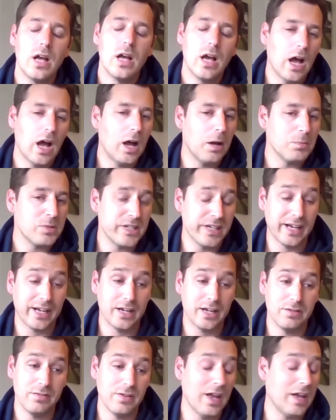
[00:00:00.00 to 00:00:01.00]
So
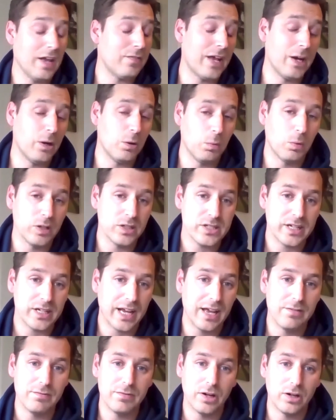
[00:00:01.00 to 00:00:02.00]
kind of, if anyone wants to
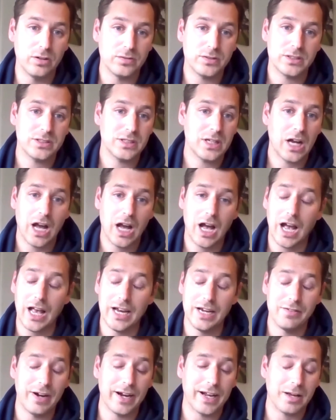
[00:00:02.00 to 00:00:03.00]
get involved,
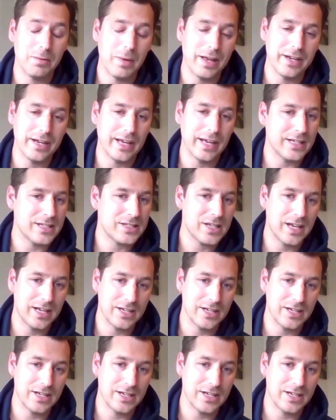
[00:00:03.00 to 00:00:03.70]
highly recommend it.